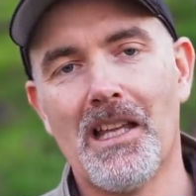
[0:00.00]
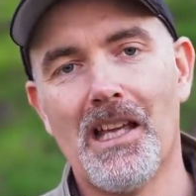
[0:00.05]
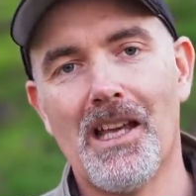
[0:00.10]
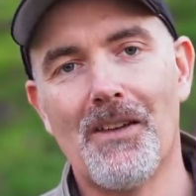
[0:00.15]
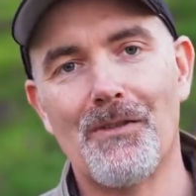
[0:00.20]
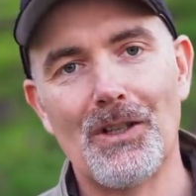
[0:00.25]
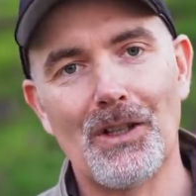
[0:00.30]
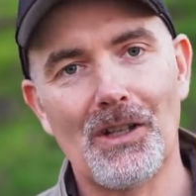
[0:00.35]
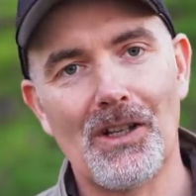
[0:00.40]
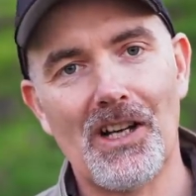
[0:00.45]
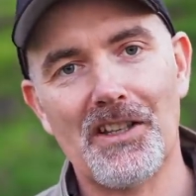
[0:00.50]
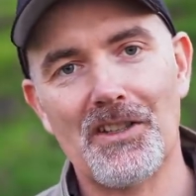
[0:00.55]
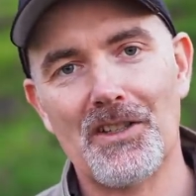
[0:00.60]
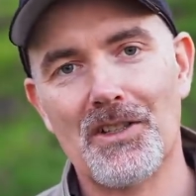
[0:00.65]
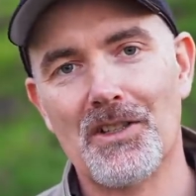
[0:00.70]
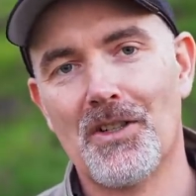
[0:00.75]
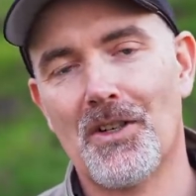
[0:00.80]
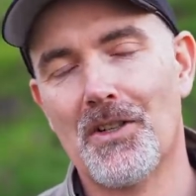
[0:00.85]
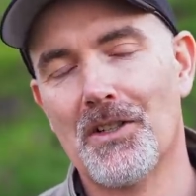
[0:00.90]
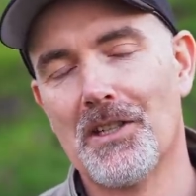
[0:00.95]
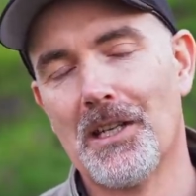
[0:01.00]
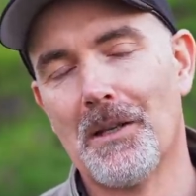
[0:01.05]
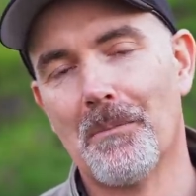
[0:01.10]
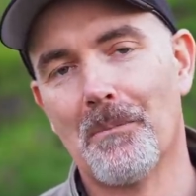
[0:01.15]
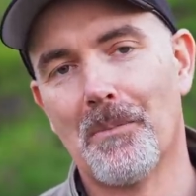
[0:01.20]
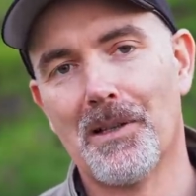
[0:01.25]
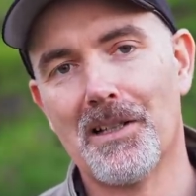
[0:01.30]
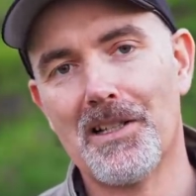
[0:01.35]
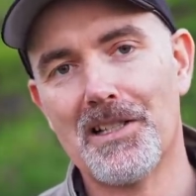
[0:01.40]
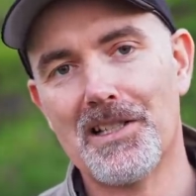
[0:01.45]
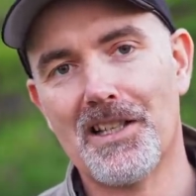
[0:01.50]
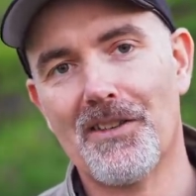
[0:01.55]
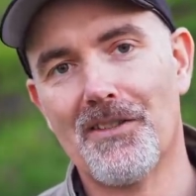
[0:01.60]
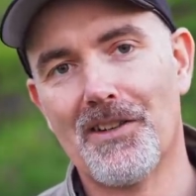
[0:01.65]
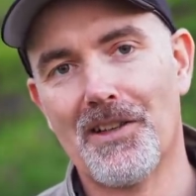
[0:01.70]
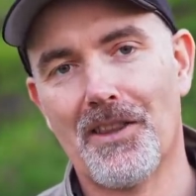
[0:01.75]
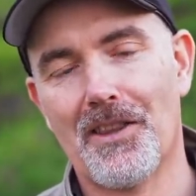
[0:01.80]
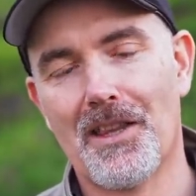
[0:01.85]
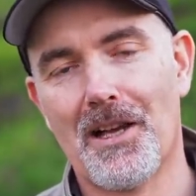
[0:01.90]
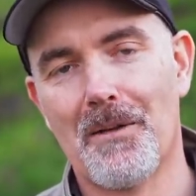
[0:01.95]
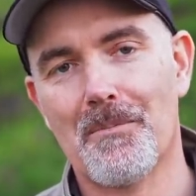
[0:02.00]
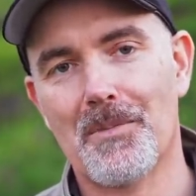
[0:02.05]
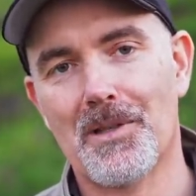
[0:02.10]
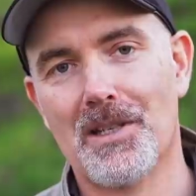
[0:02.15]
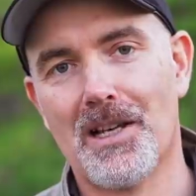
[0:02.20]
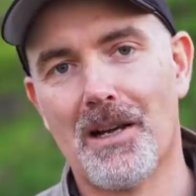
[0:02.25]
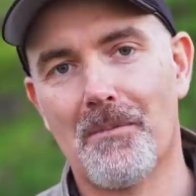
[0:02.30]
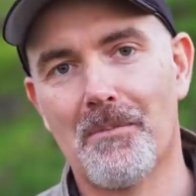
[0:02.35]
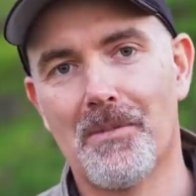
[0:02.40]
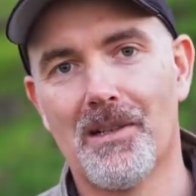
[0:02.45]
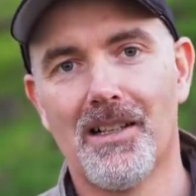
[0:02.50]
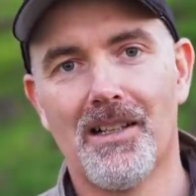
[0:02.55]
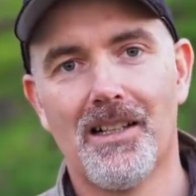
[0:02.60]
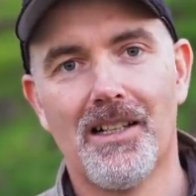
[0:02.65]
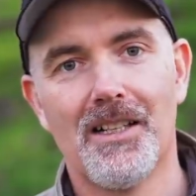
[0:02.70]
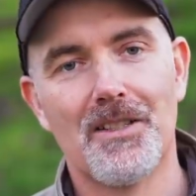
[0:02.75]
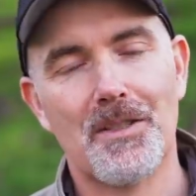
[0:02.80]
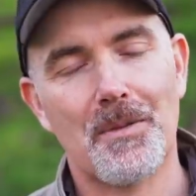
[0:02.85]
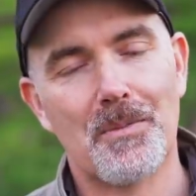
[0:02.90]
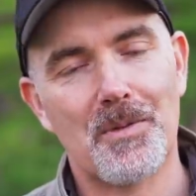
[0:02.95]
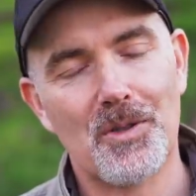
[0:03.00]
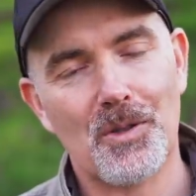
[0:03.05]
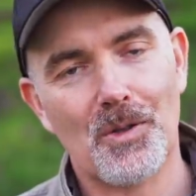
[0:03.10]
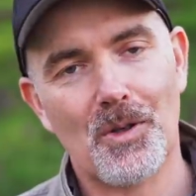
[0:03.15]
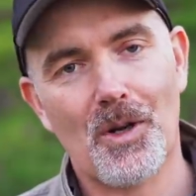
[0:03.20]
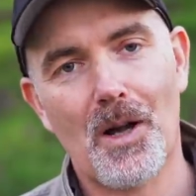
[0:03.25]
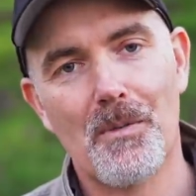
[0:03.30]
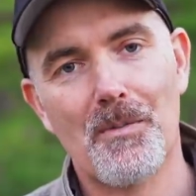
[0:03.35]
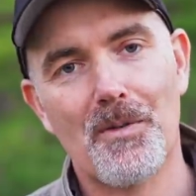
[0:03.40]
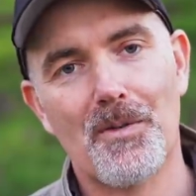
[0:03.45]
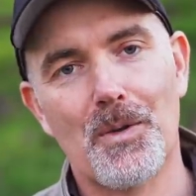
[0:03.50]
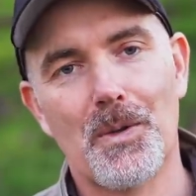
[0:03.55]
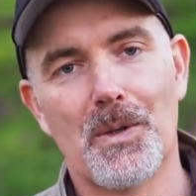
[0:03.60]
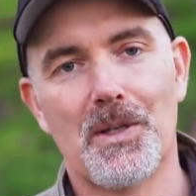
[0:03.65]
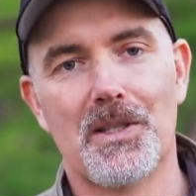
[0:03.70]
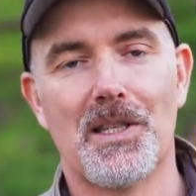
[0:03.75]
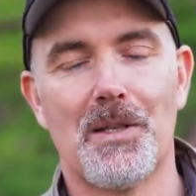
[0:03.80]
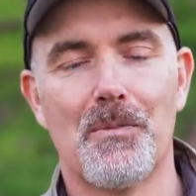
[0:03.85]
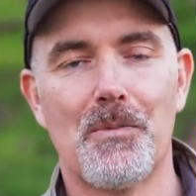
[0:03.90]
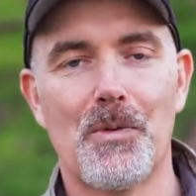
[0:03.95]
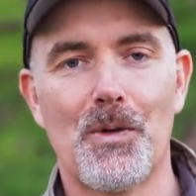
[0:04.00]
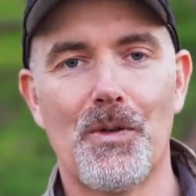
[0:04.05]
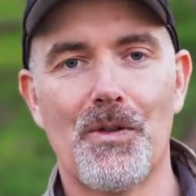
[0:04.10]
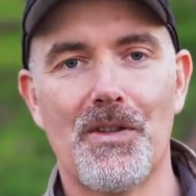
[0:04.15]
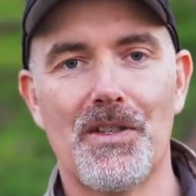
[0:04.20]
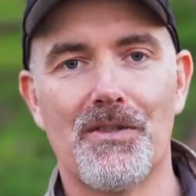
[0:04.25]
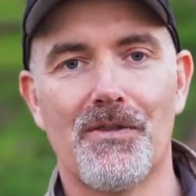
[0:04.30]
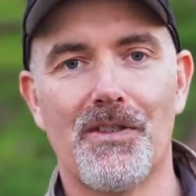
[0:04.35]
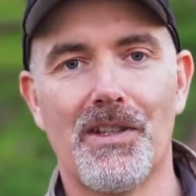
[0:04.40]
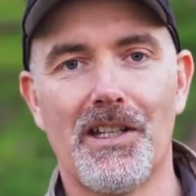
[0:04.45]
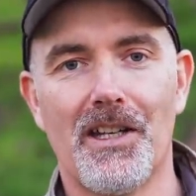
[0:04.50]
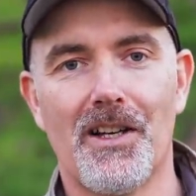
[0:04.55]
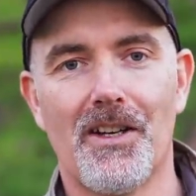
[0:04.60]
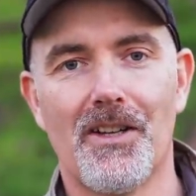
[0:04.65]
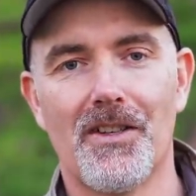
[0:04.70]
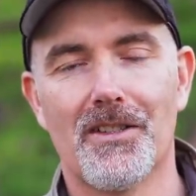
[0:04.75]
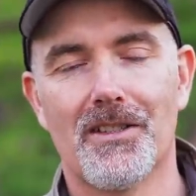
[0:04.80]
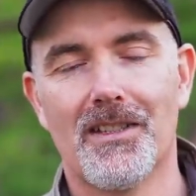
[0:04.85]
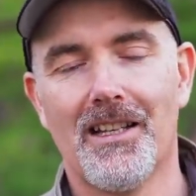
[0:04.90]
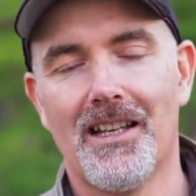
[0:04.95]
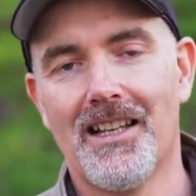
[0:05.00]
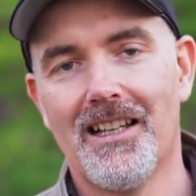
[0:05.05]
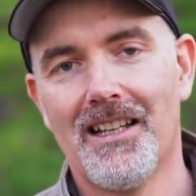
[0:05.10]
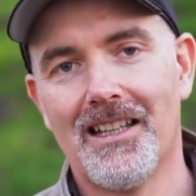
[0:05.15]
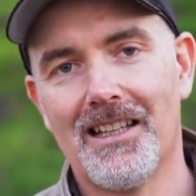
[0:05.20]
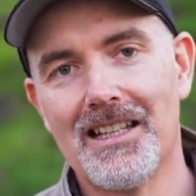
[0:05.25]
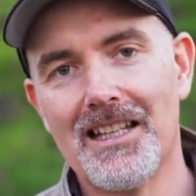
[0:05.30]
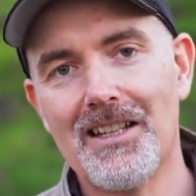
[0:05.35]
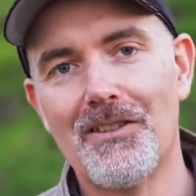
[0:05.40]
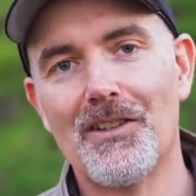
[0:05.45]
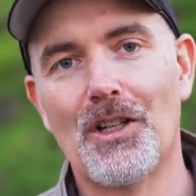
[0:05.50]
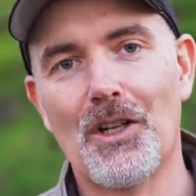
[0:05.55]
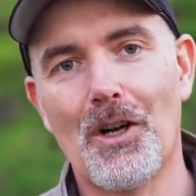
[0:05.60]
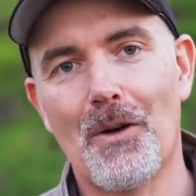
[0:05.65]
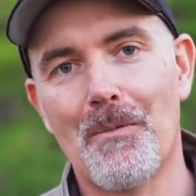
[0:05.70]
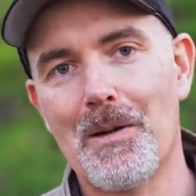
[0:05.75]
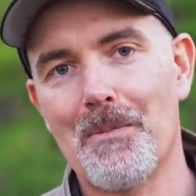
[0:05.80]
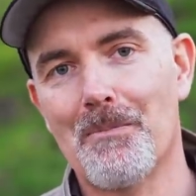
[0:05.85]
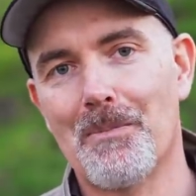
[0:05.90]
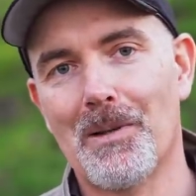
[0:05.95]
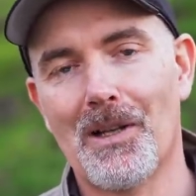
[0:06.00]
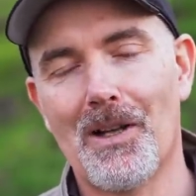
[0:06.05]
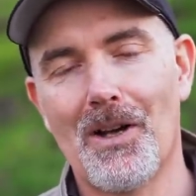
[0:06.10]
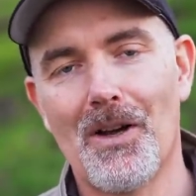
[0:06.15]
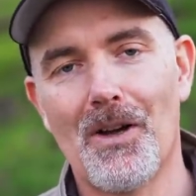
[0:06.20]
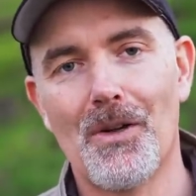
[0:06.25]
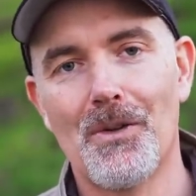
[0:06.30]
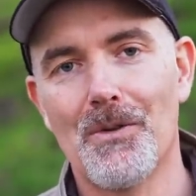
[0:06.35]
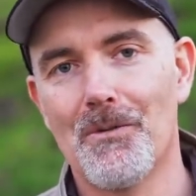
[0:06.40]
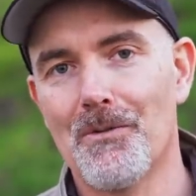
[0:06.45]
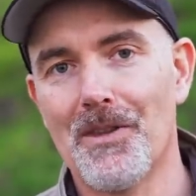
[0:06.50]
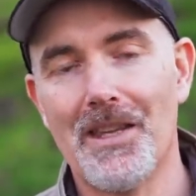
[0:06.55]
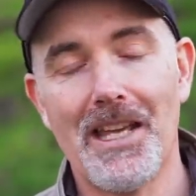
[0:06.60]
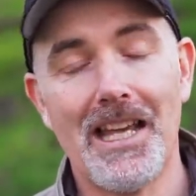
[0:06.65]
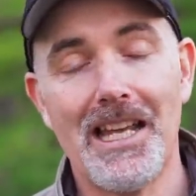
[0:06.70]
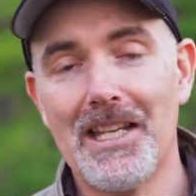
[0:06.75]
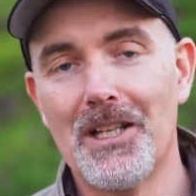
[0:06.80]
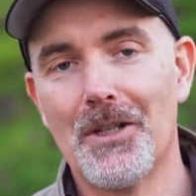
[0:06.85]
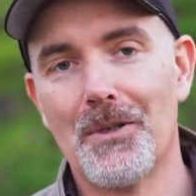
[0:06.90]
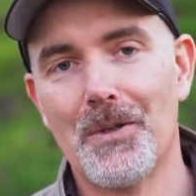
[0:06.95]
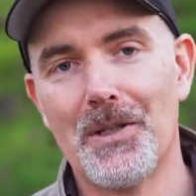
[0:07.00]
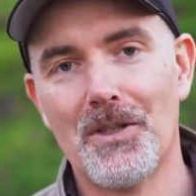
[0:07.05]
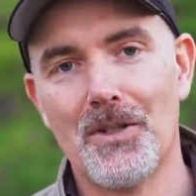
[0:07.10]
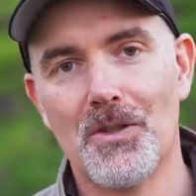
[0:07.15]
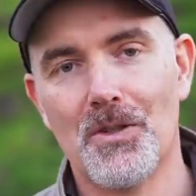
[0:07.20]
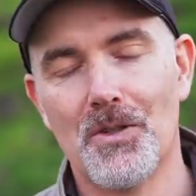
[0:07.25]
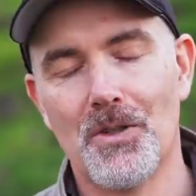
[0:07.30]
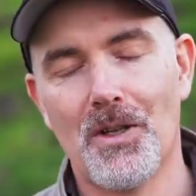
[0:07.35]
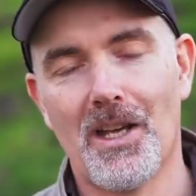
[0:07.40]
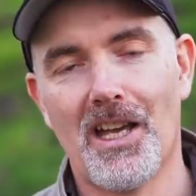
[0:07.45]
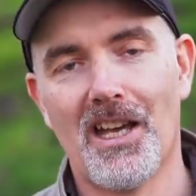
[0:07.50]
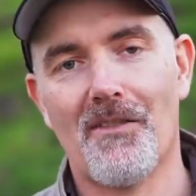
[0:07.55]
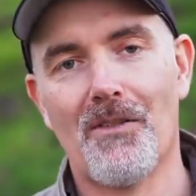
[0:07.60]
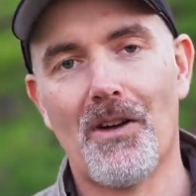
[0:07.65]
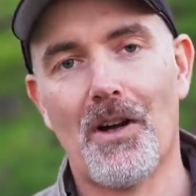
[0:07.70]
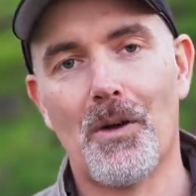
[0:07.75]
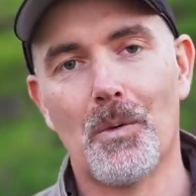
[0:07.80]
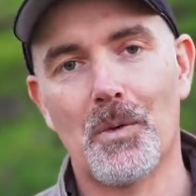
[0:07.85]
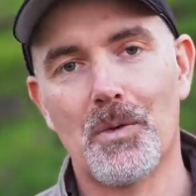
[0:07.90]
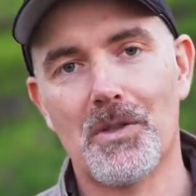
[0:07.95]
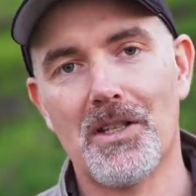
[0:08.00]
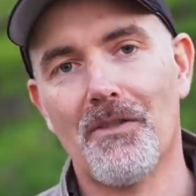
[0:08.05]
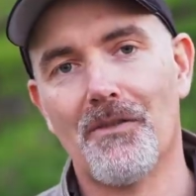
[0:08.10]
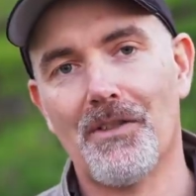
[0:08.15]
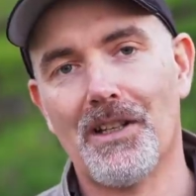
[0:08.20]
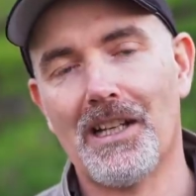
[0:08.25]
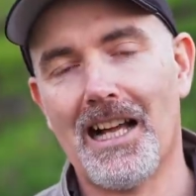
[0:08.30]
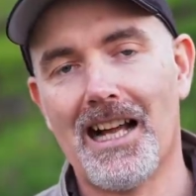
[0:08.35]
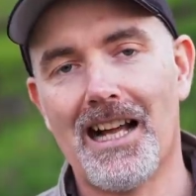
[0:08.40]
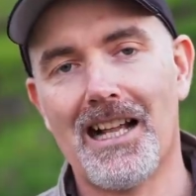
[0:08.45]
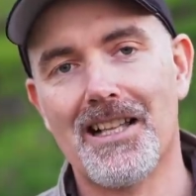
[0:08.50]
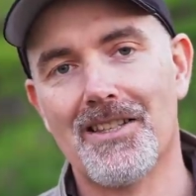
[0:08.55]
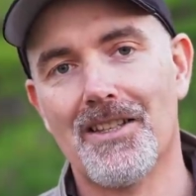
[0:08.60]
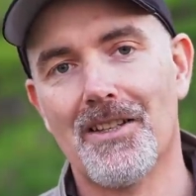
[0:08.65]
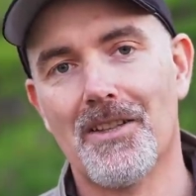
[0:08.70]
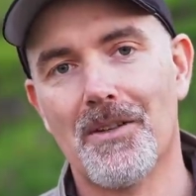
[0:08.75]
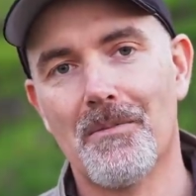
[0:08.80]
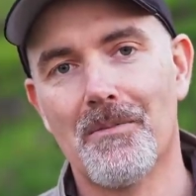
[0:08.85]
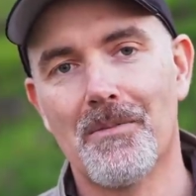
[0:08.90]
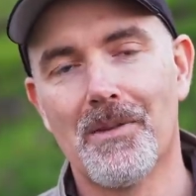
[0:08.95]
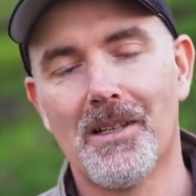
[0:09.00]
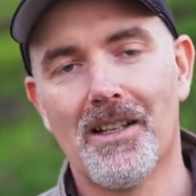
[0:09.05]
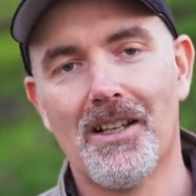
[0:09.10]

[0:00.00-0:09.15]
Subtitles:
If you like this content, please give it a thumbs up. Subscribe if you want to see more of these videos. Leave a comment below with any questions you have. I will definitely answer them.